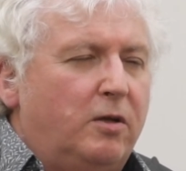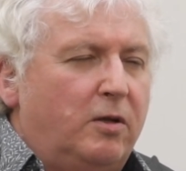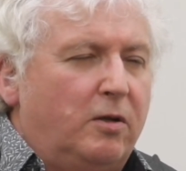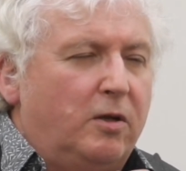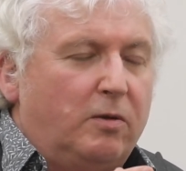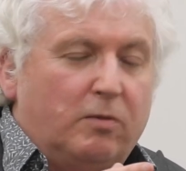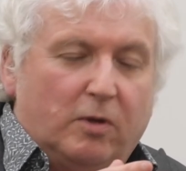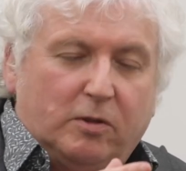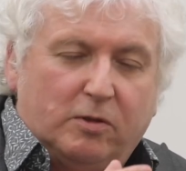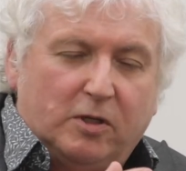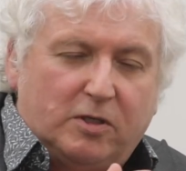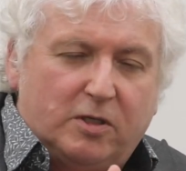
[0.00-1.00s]
uh,
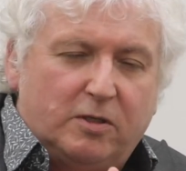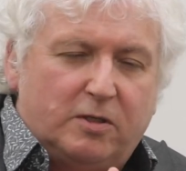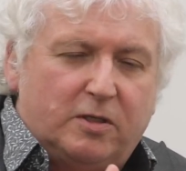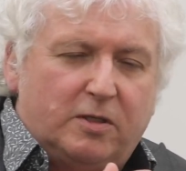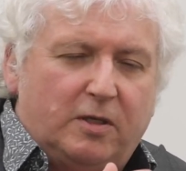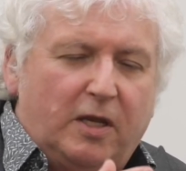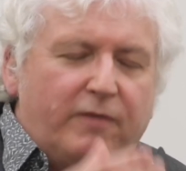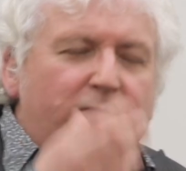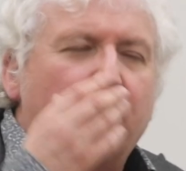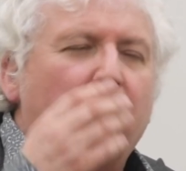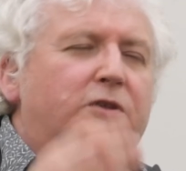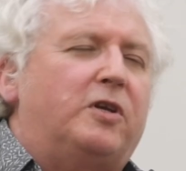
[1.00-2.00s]
and
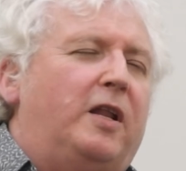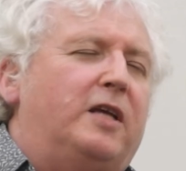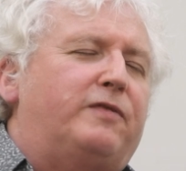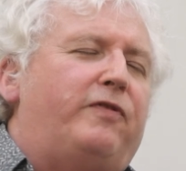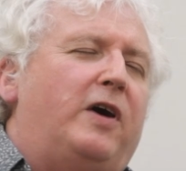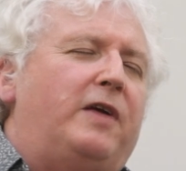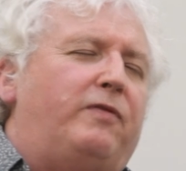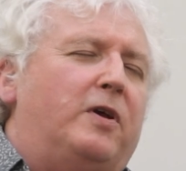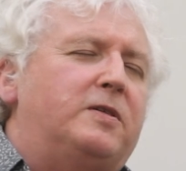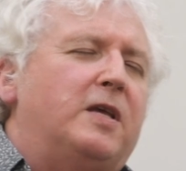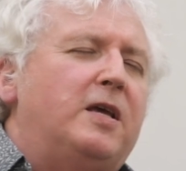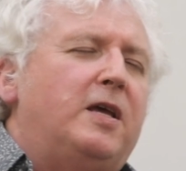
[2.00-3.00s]
even more so in the last five
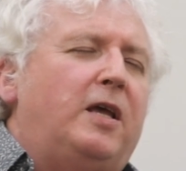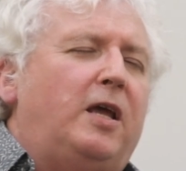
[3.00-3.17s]
years,